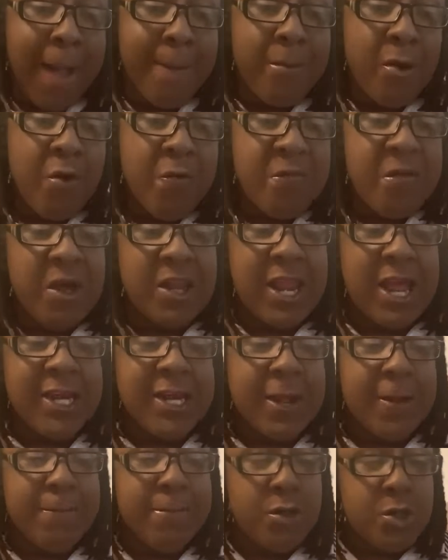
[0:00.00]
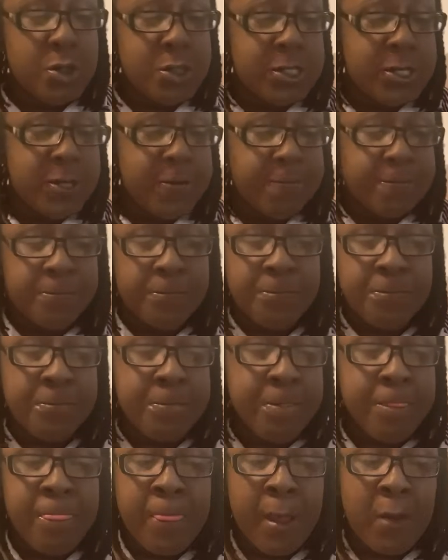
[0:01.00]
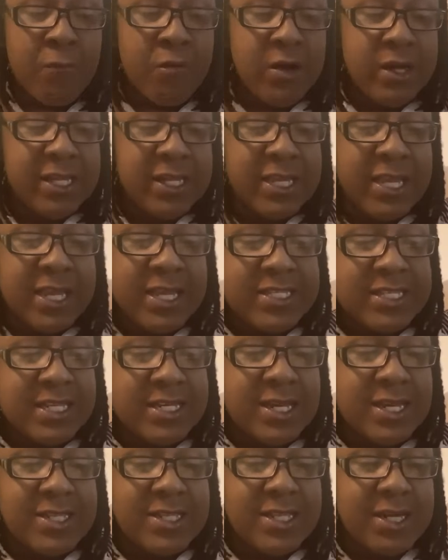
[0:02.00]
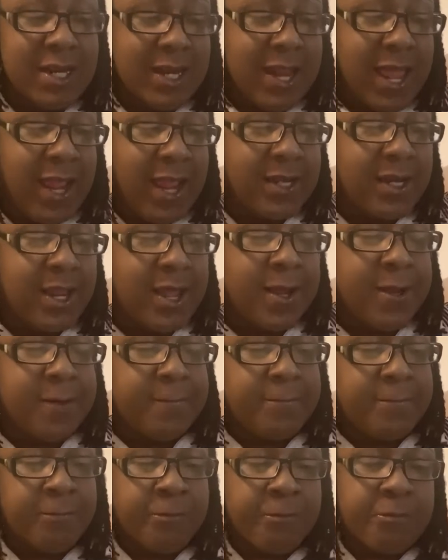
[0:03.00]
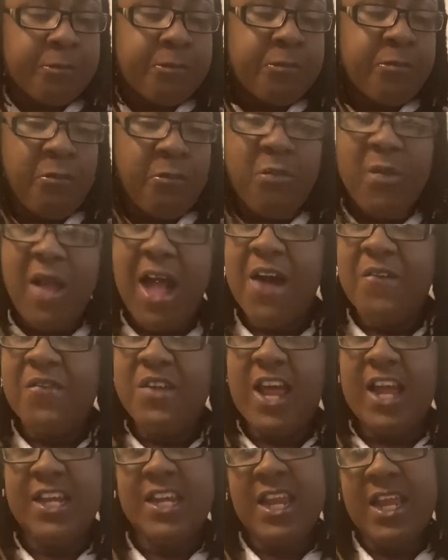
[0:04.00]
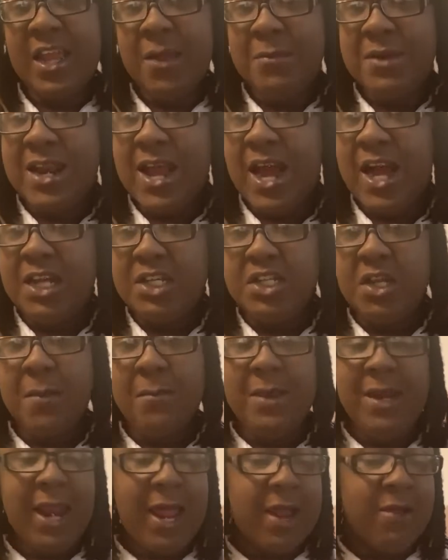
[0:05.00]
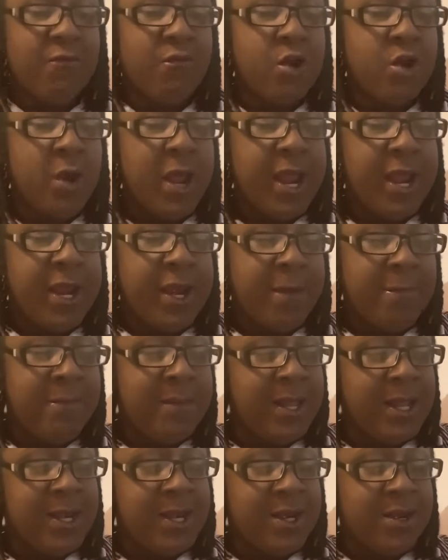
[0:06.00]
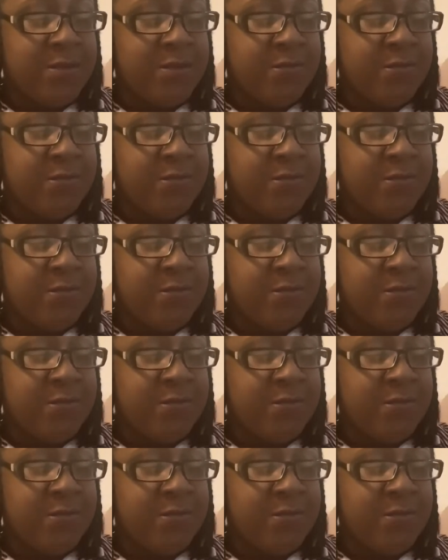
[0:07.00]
both felt like that music really isn't nothing to like. Like, I feel like Nicki Minaj can be like real animated